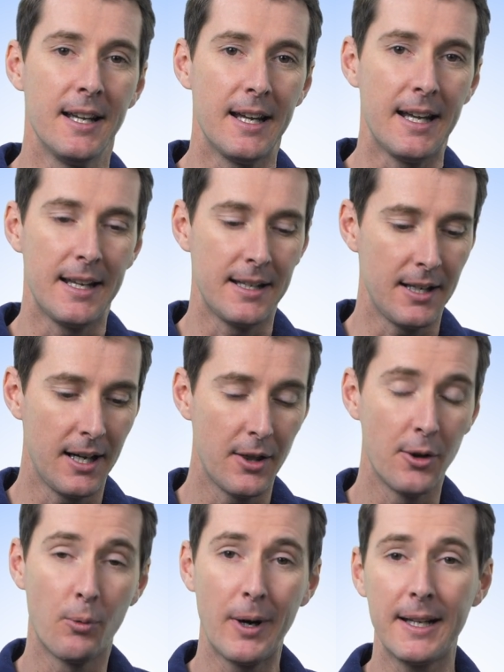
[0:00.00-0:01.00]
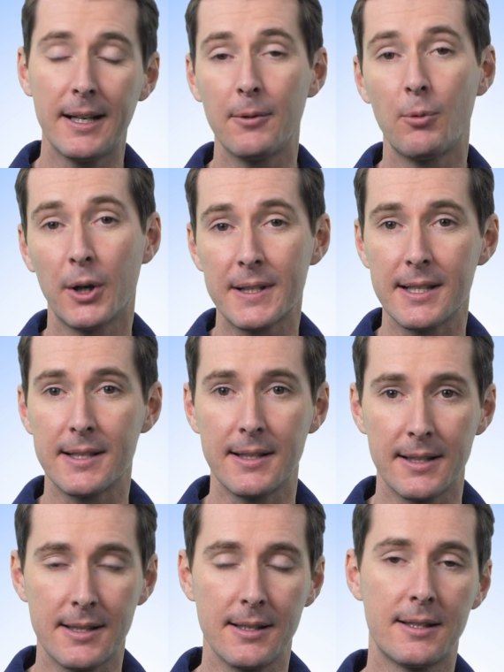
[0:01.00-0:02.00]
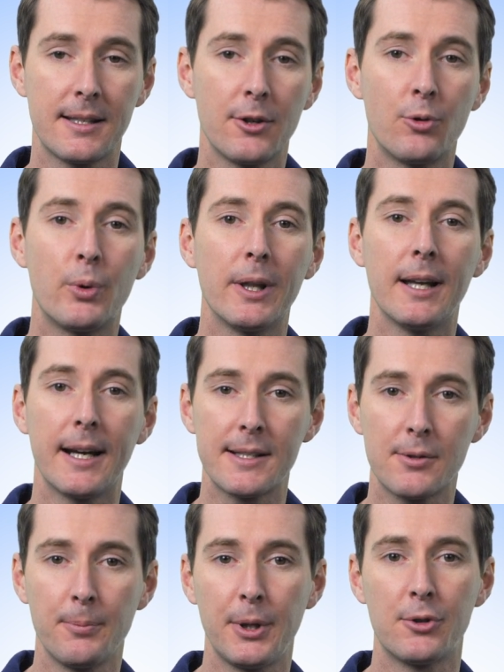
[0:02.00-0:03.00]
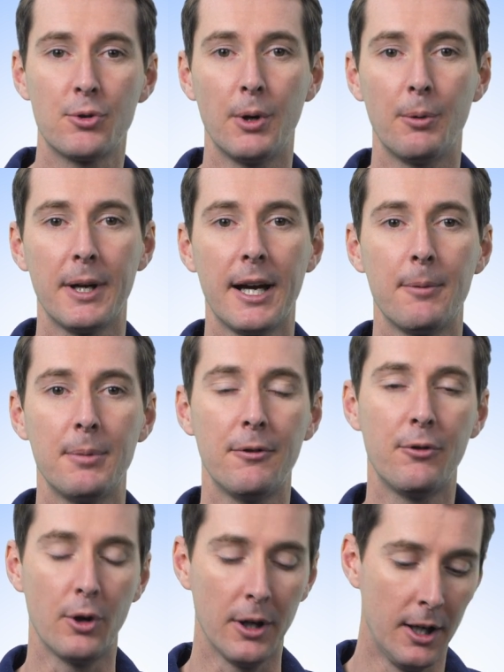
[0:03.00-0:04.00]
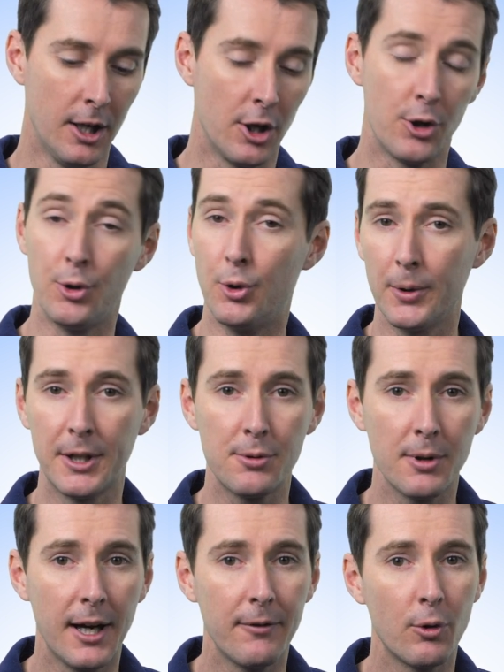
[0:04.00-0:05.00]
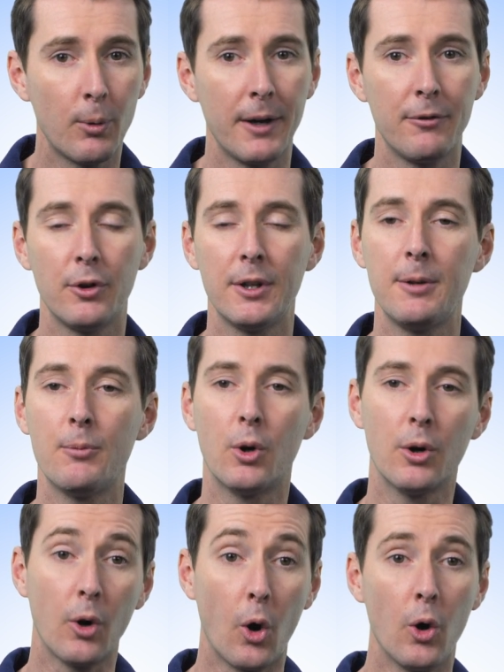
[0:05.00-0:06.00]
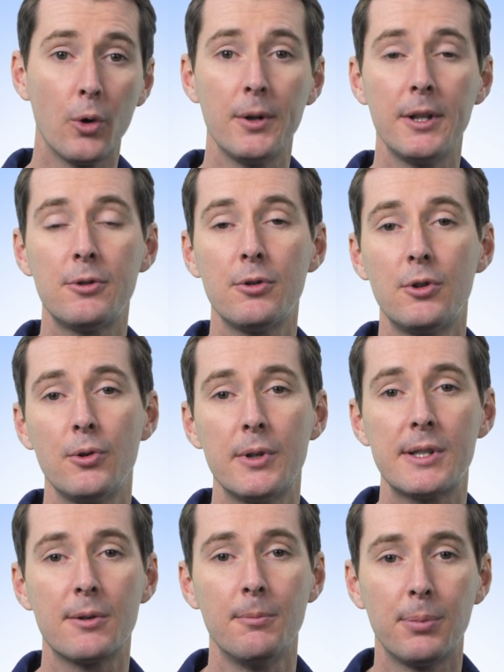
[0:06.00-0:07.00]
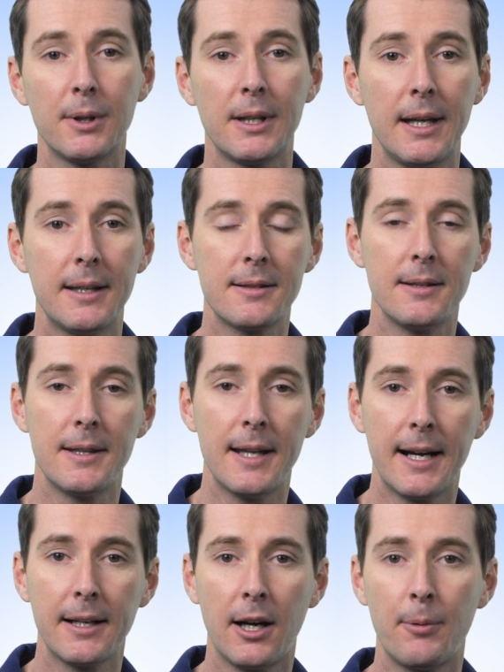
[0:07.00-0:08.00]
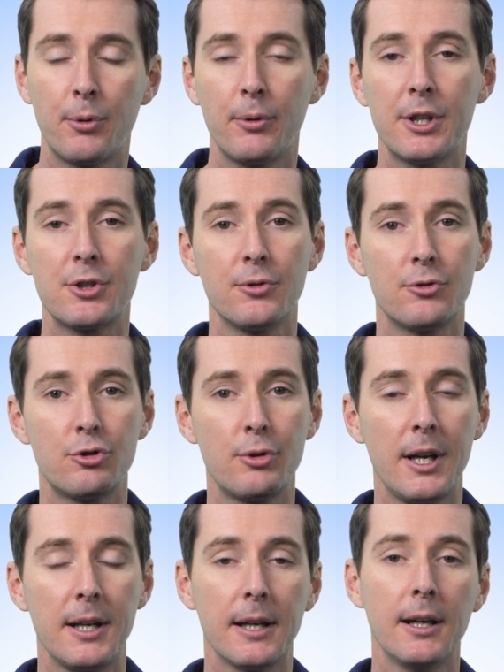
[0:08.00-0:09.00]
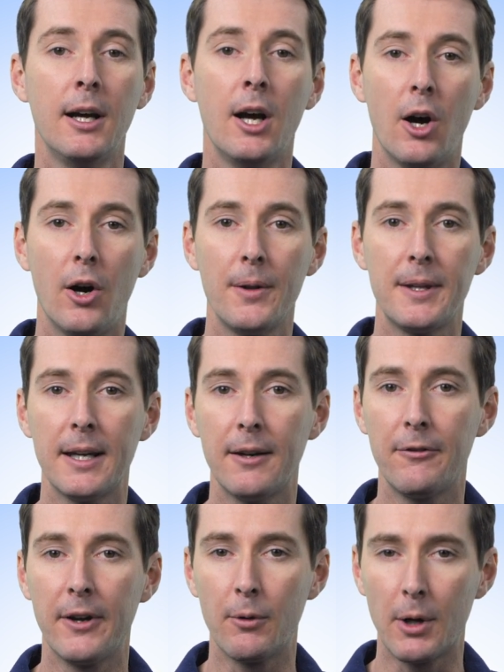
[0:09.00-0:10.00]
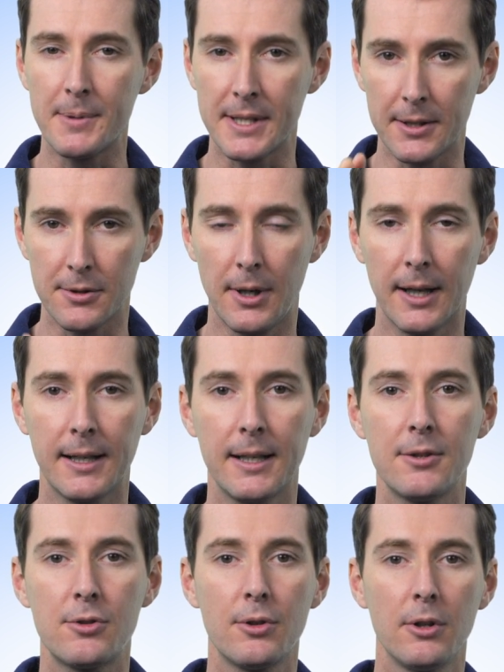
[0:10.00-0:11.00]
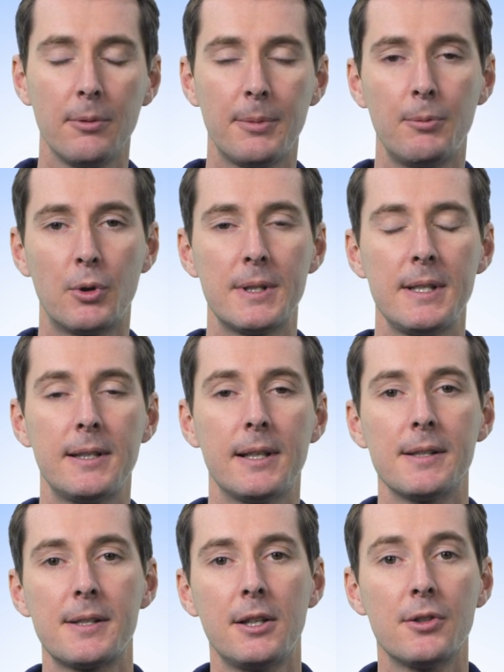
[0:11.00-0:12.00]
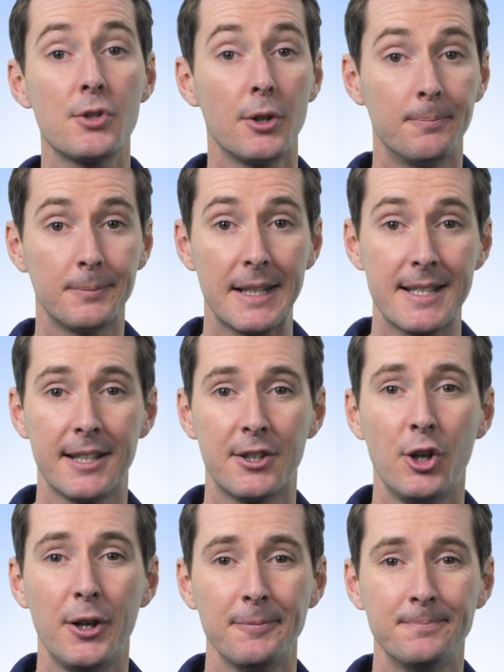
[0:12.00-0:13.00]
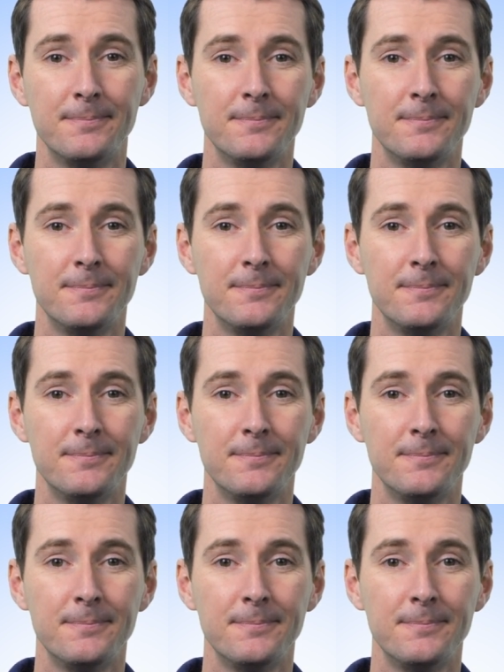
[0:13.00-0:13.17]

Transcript: And the way that it works is it's, it's kind of relaxed compared to what we had before. You don't need to have a waiver anymore. All you need to do is complete night operation training on the FAA website. So I'll get into a little bit more details here, so let's get going.